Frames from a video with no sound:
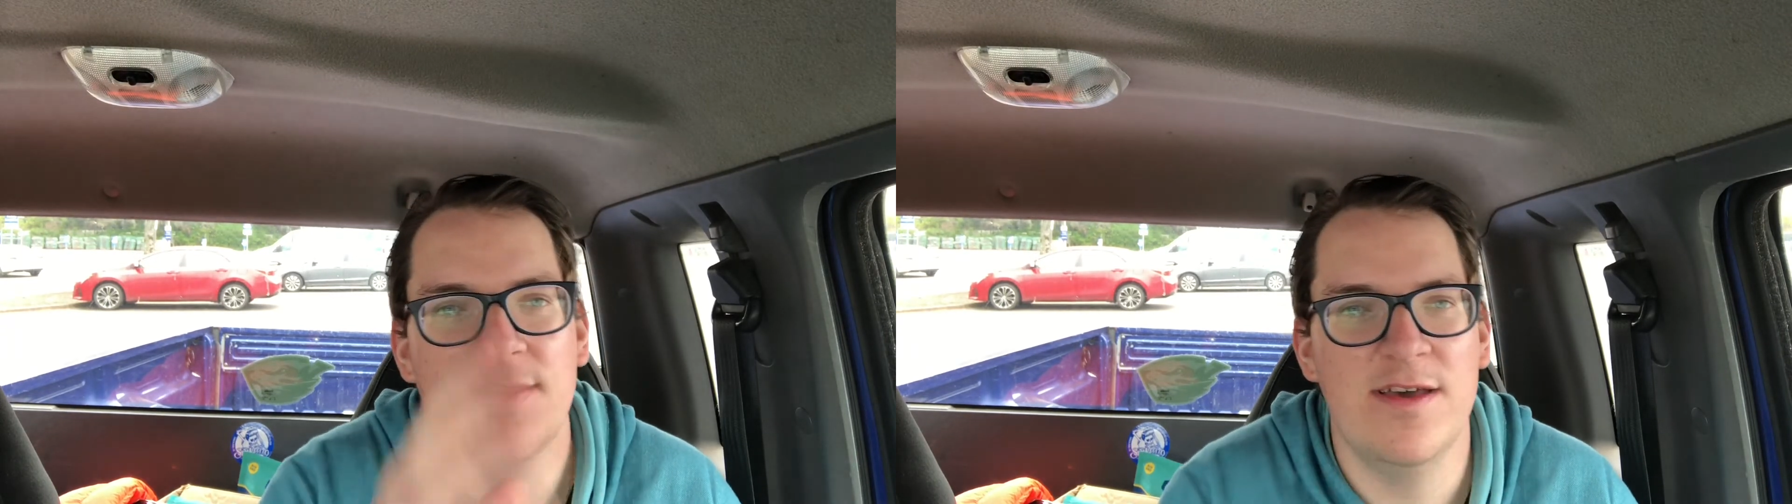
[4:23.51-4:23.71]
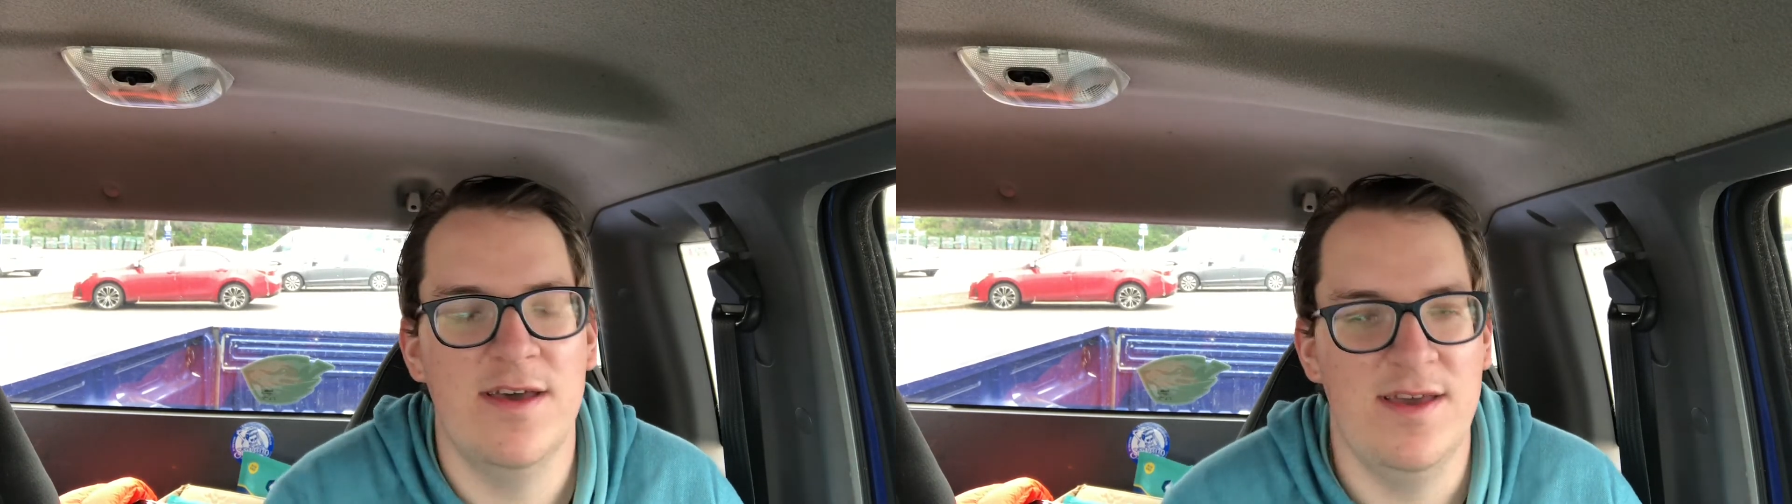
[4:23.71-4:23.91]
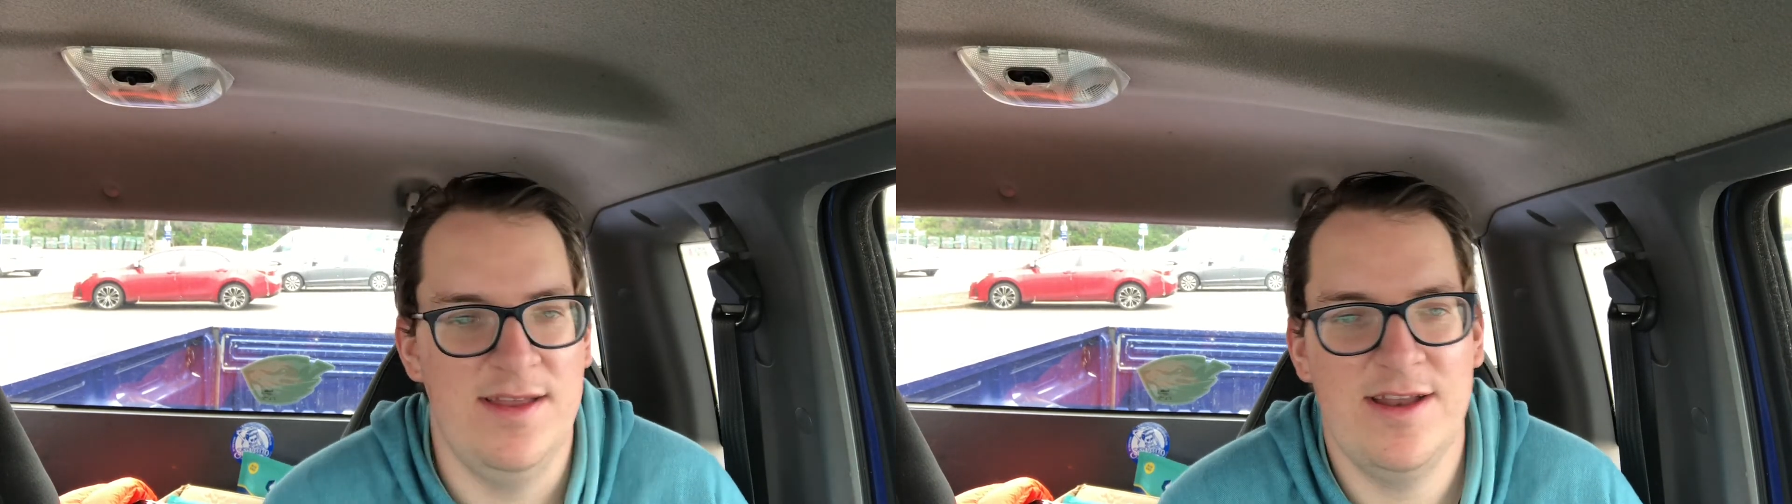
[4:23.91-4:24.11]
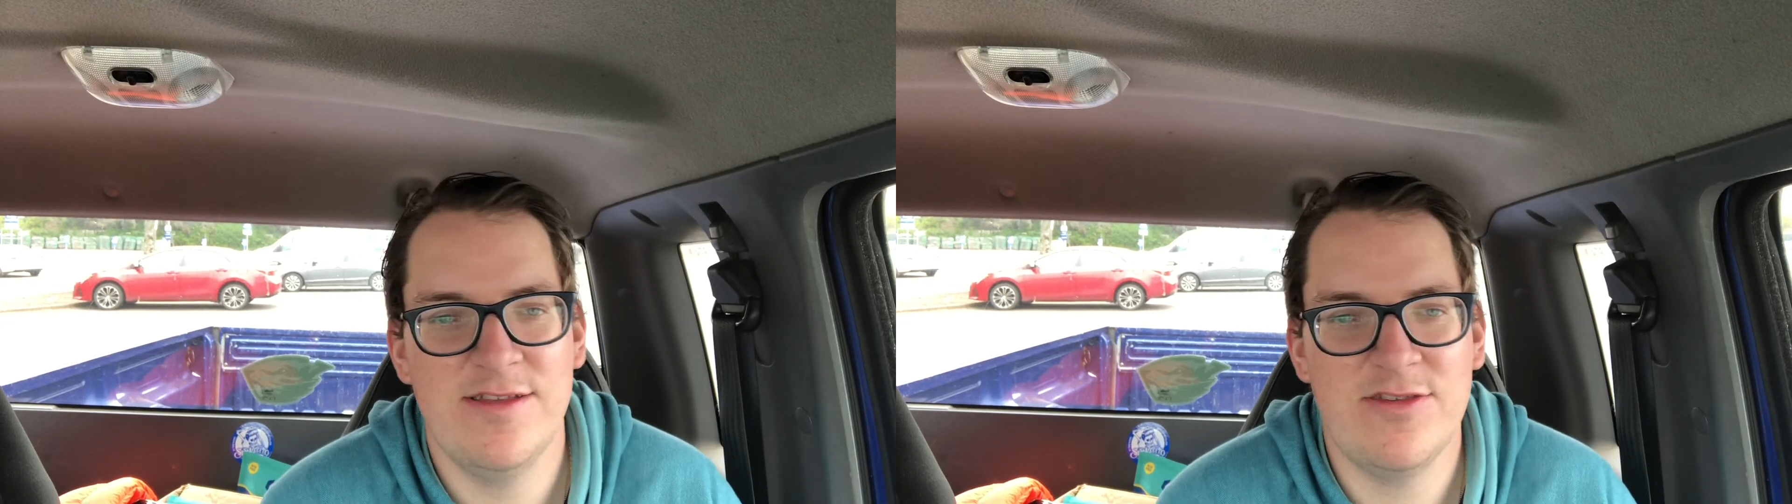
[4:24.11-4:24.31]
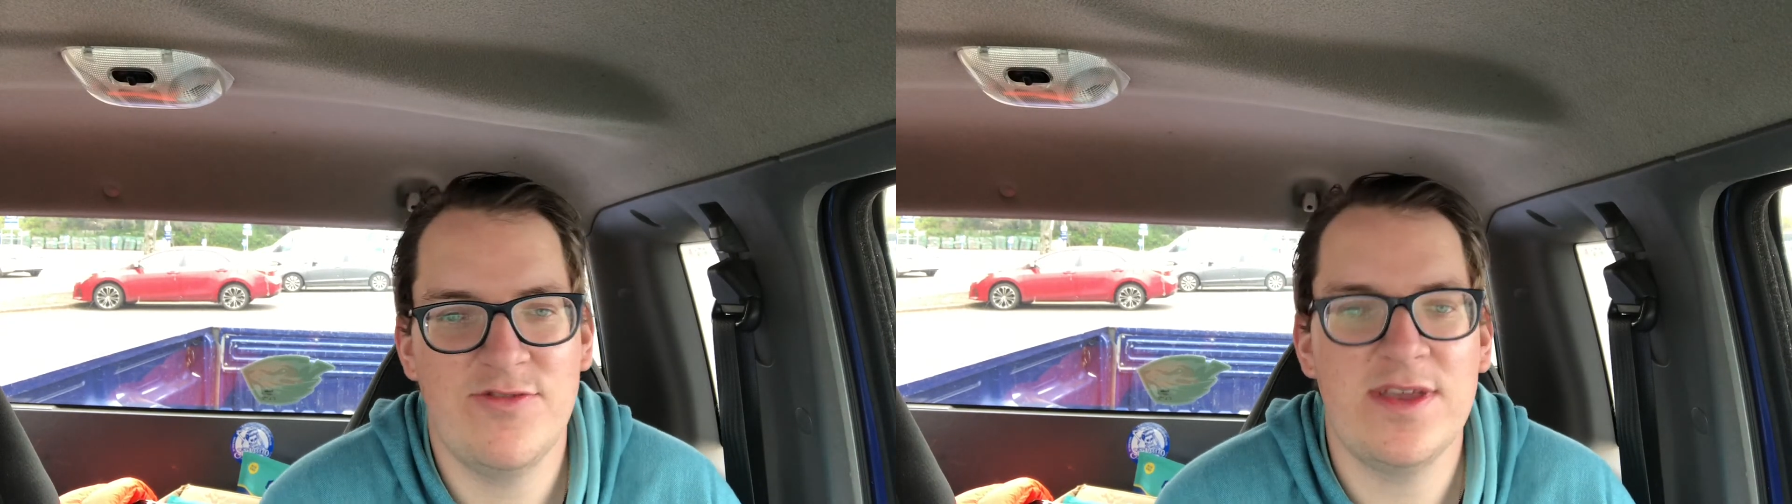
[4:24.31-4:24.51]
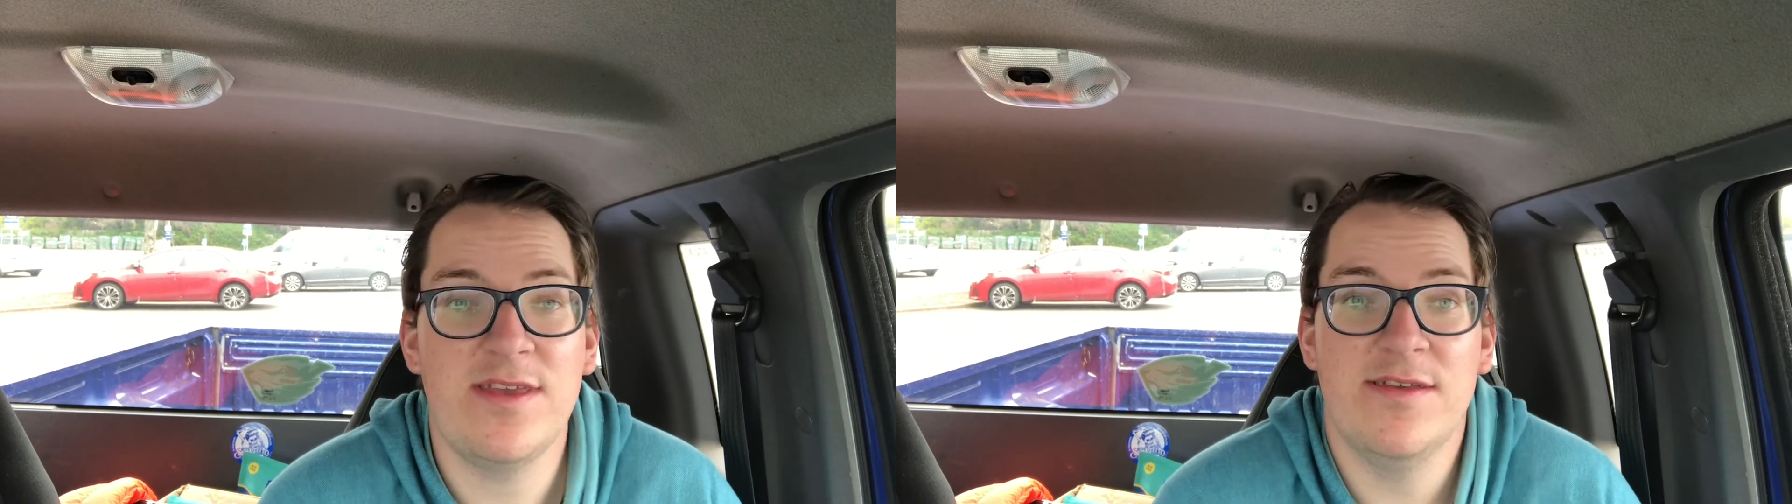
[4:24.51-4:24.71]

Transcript: a, an energy drink.